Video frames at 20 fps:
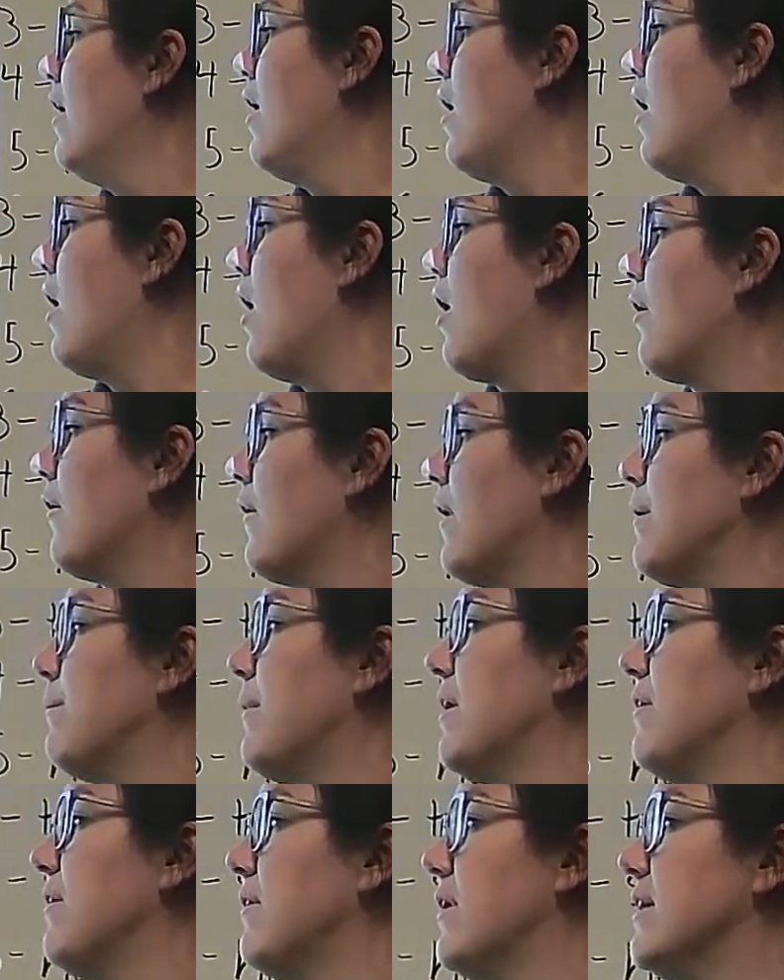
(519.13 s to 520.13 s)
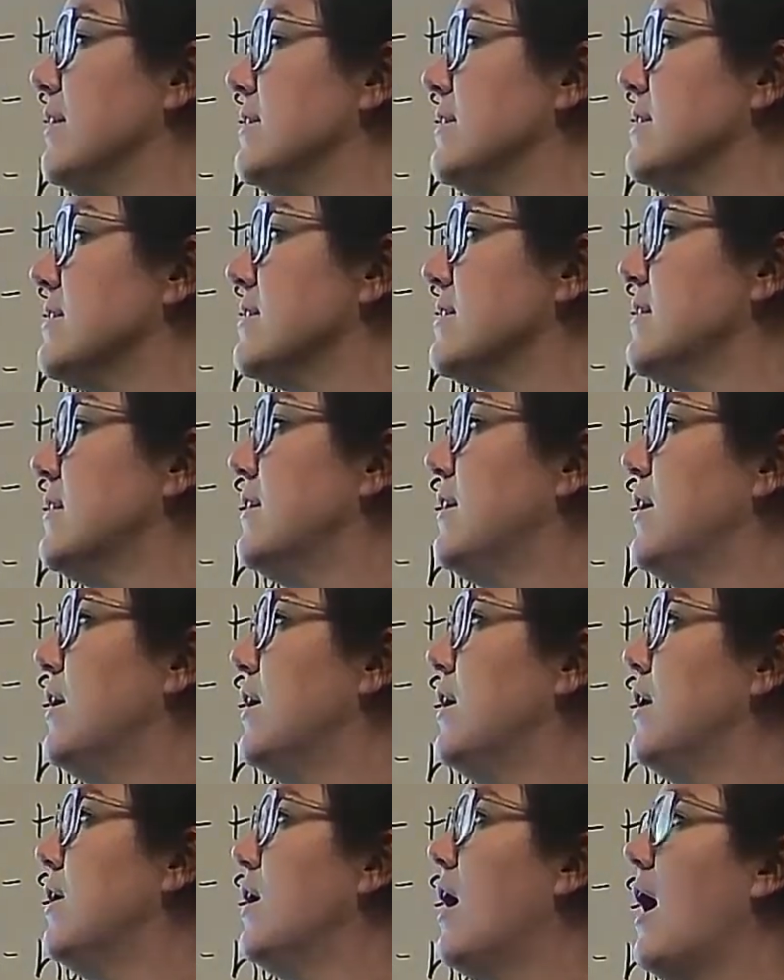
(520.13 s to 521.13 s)
All right, my friends,
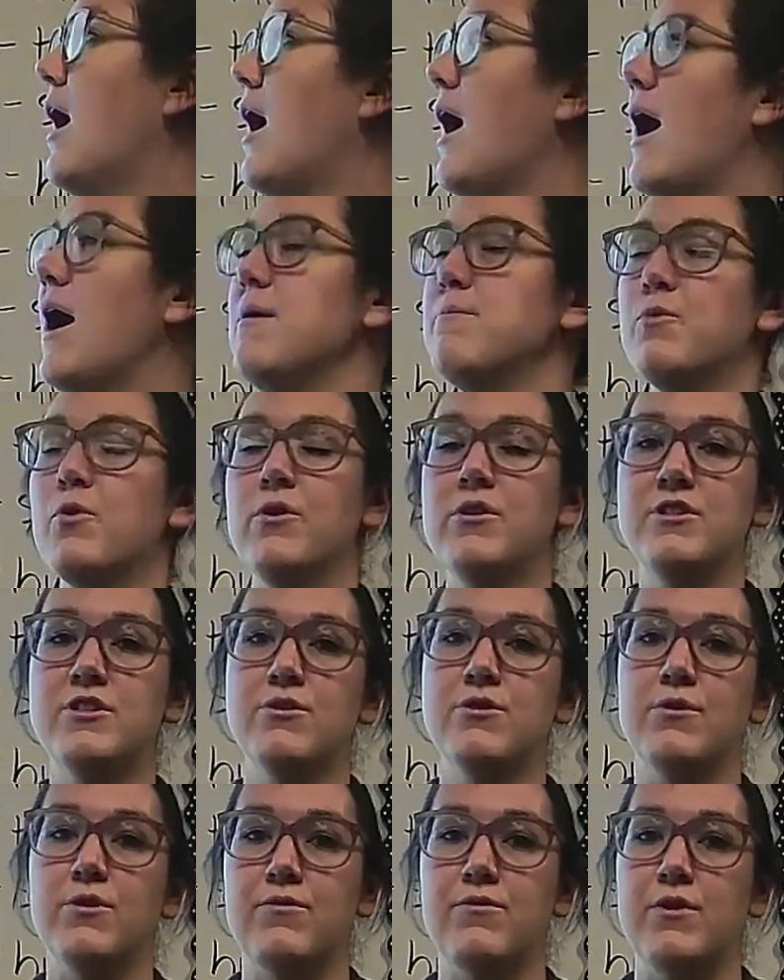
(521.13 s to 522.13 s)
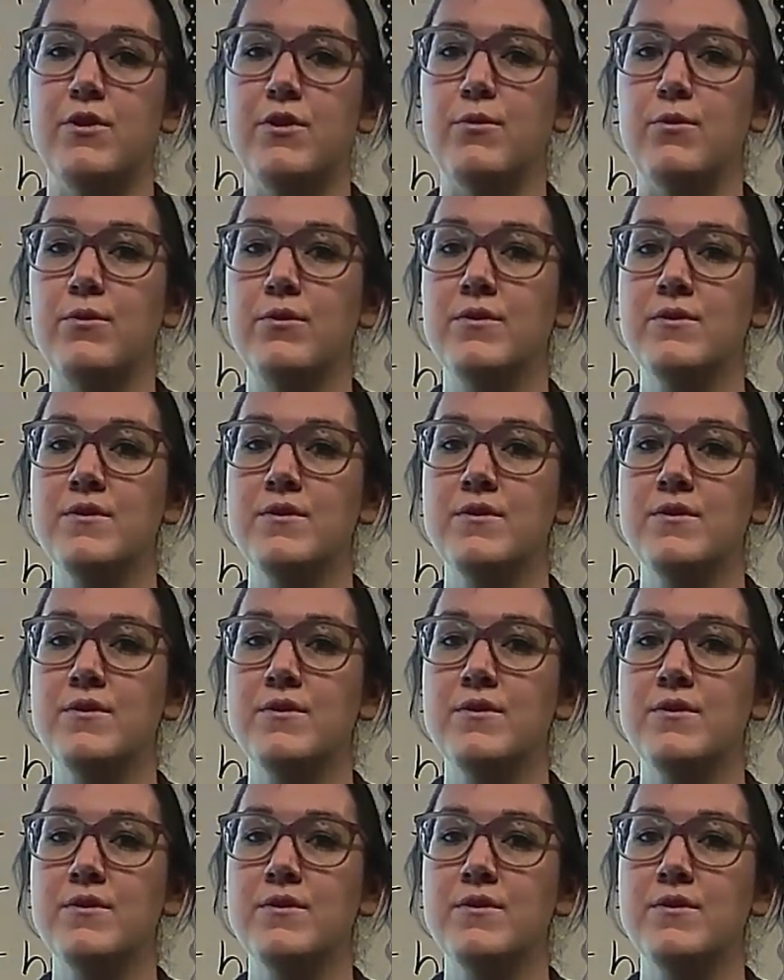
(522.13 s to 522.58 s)
I'm going to review